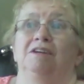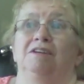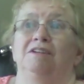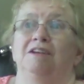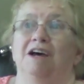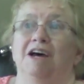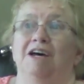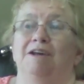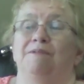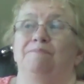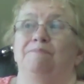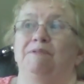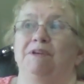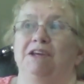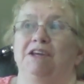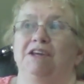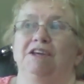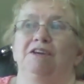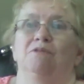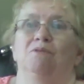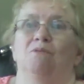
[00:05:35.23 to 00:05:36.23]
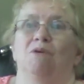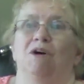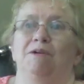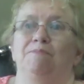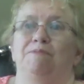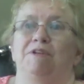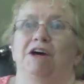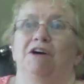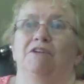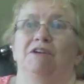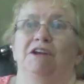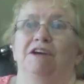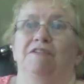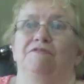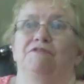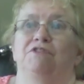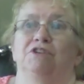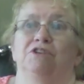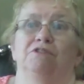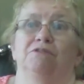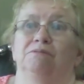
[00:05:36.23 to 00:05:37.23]
not be wiped out
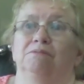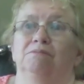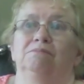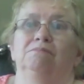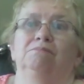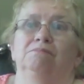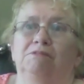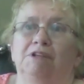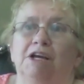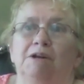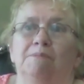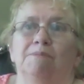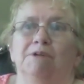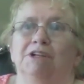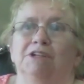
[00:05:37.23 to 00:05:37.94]
after 10